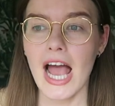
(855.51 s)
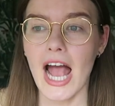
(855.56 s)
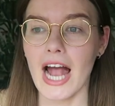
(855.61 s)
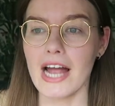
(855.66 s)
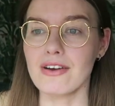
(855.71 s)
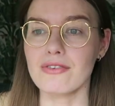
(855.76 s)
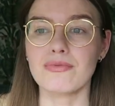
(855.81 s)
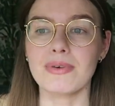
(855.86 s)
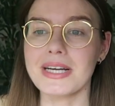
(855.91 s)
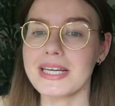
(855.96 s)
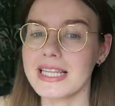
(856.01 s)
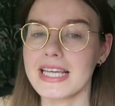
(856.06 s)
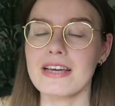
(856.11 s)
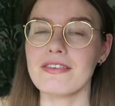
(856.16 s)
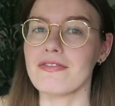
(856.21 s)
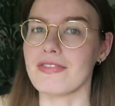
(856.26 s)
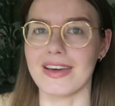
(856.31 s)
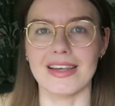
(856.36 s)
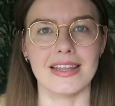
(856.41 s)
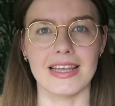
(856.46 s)
and really
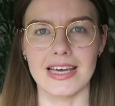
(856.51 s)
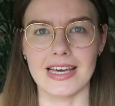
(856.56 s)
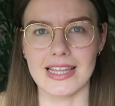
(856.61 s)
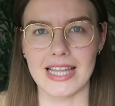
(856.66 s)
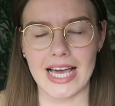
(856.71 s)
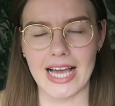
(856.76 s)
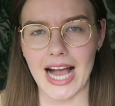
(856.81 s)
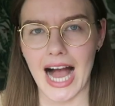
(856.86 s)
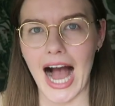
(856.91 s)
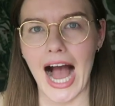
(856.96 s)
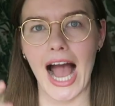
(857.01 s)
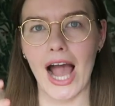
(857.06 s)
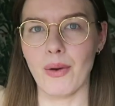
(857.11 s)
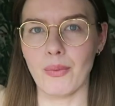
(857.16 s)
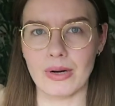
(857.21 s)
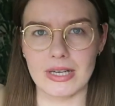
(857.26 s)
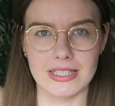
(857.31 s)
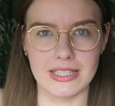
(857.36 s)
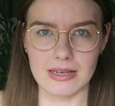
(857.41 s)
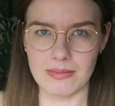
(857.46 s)
feeling like I
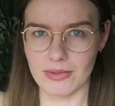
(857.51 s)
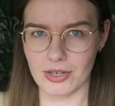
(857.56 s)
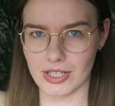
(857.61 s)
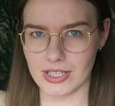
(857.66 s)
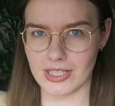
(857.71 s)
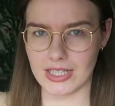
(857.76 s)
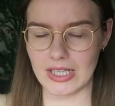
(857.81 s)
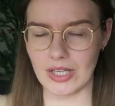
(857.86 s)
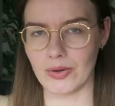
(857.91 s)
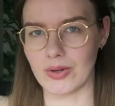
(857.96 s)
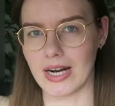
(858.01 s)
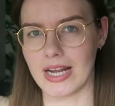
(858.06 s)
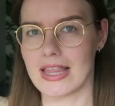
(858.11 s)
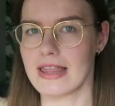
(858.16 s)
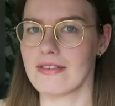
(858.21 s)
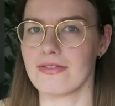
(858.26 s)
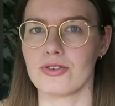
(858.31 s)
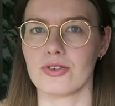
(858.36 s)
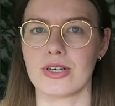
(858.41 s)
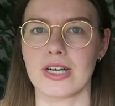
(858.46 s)
was in Barcelona in
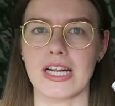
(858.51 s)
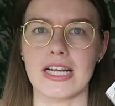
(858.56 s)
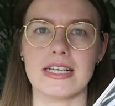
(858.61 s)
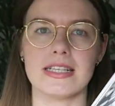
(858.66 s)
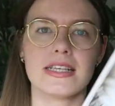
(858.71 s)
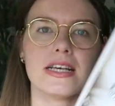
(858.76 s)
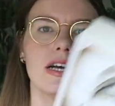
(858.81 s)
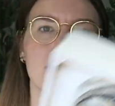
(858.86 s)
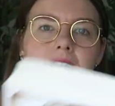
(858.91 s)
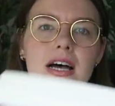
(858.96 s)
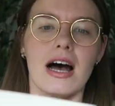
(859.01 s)
the forties.